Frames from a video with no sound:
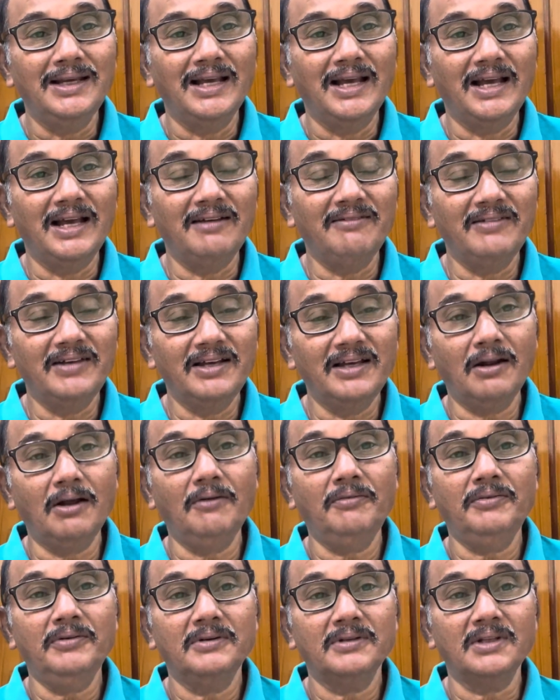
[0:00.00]
aware
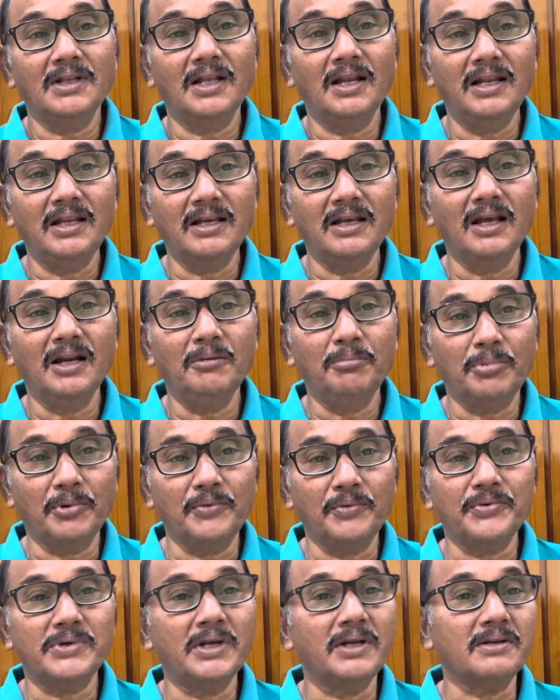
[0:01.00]
of the legal
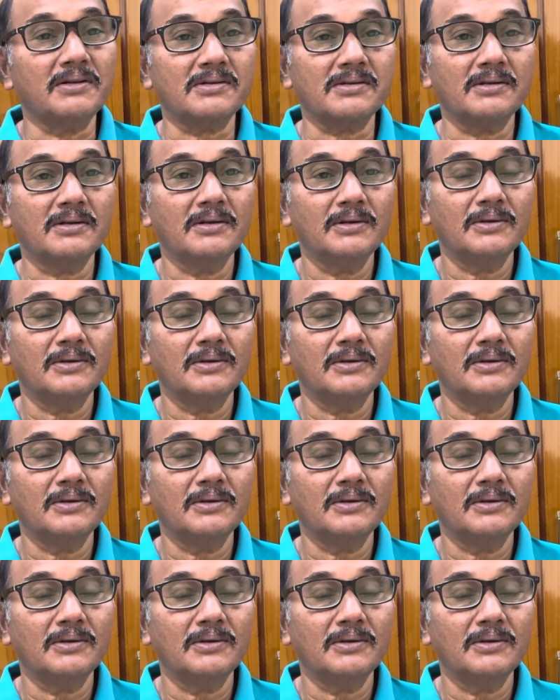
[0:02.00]
provisions.